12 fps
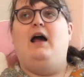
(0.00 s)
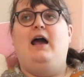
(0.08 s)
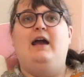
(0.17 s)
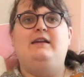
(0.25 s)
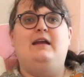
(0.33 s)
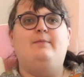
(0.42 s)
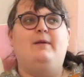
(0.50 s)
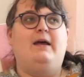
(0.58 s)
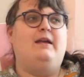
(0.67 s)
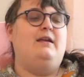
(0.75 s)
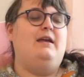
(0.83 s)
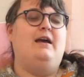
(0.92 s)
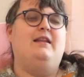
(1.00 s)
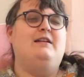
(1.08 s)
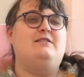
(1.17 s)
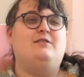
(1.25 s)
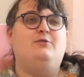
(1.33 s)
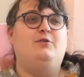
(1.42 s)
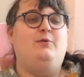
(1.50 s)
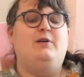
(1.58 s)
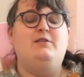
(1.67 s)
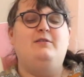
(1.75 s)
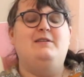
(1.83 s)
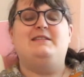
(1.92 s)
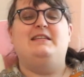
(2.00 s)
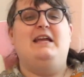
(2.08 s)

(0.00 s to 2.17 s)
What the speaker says: and they'd be like, yeah, that's cool. You want to do this in